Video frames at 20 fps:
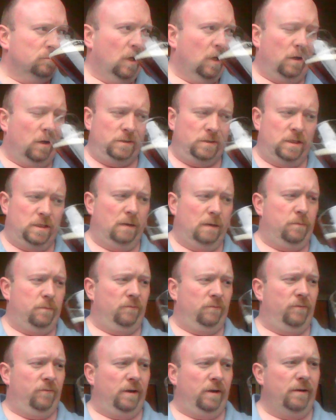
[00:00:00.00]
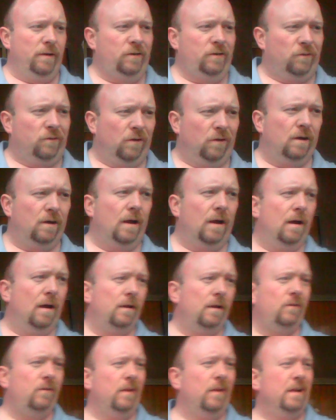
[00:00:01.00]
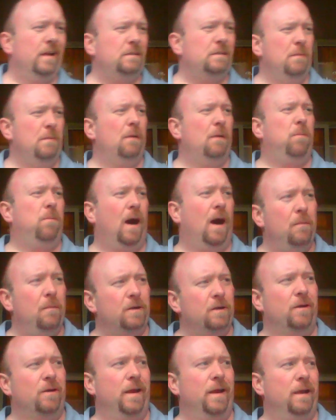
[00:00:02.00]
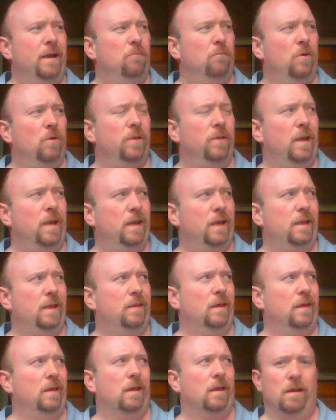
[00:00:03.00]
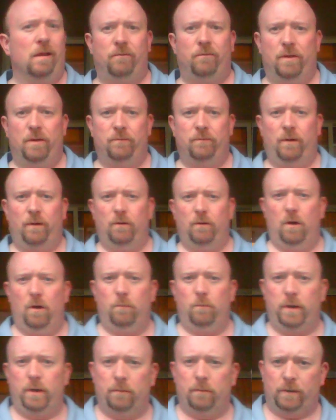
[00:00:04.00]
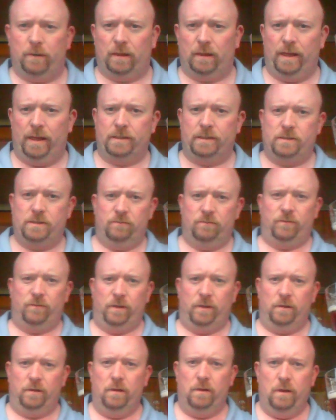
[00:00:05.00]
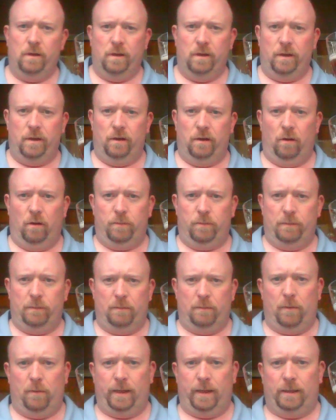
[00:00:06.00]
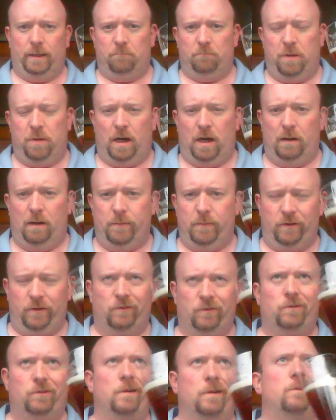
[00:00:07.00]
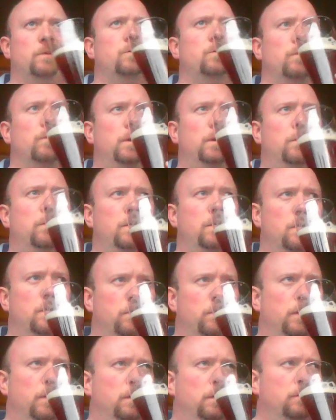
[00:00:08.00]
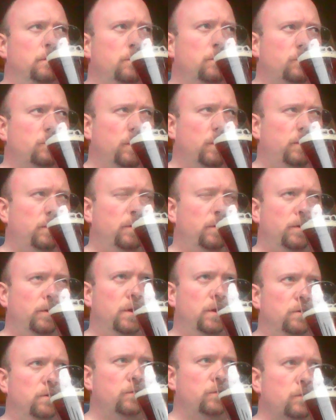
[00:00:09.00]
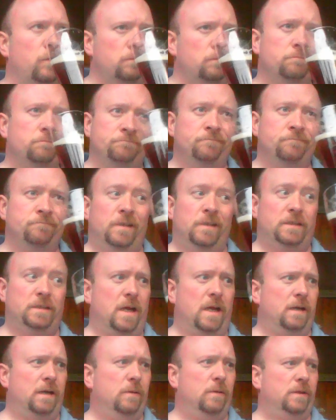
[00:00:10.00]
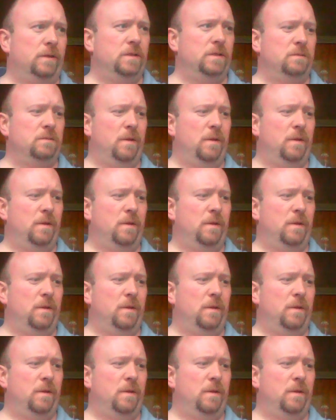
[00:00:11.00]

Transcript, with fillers: On top of very strong, honestly, I smell pomegranate more than anything. If you've ever opened up a glass of, uh, you know, opened up a bottle of pom and just took it straight to your, uh, straight to your nose, it's kind of what this